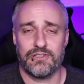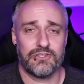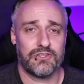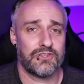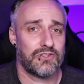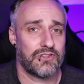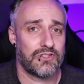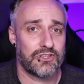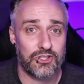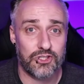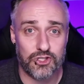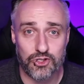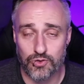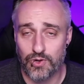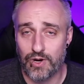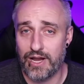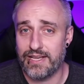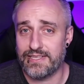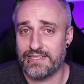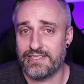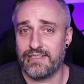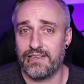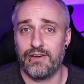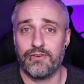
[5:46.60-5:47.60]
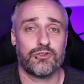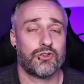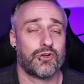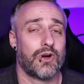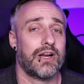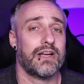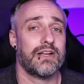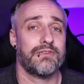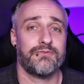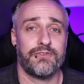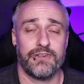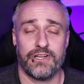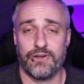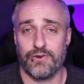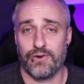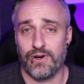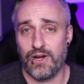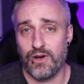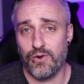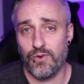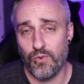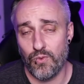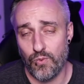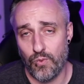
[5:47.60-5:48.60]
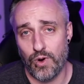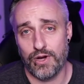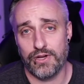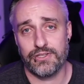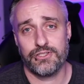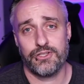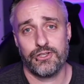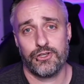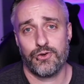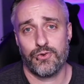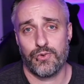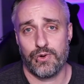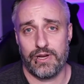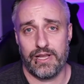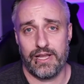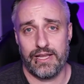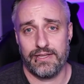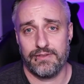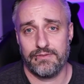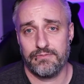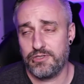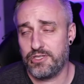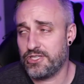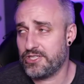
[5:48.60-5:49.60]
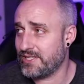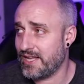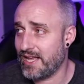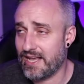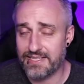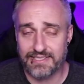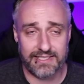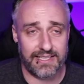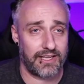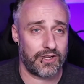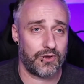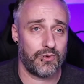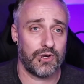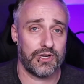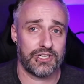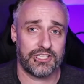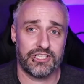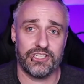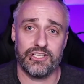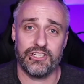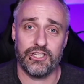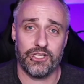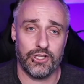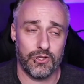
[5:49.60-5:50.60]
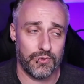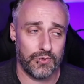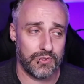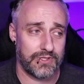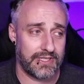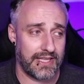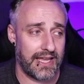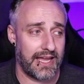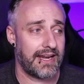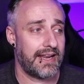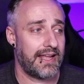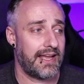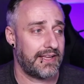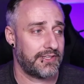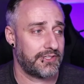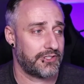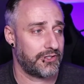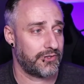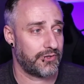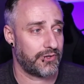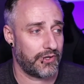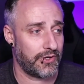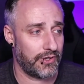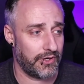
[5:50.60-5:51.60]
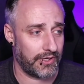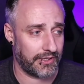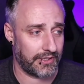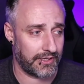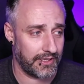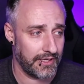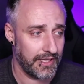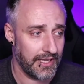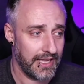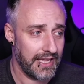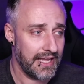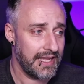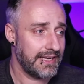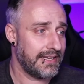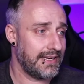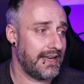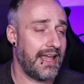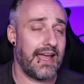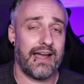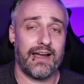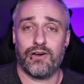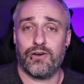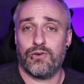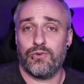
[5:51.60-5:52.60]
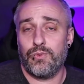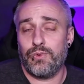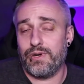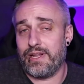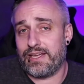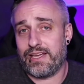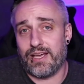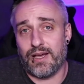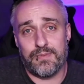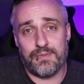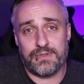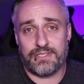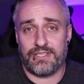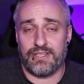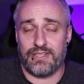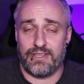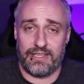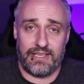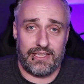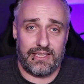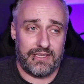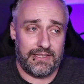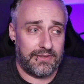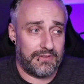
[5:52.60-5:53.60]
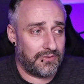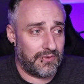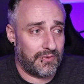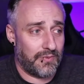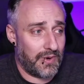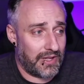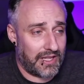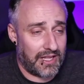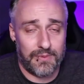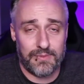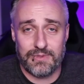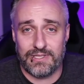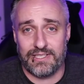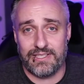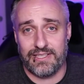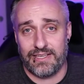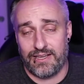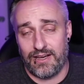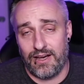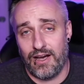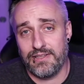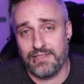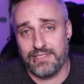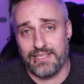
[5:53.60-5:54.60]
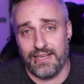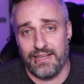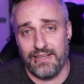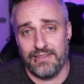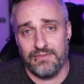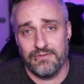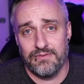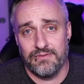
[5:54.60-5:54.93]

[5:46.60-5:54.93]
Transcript: stress of trying to figure out what to create. Just ask that question, use that as your hook. Now, when it comes to the content,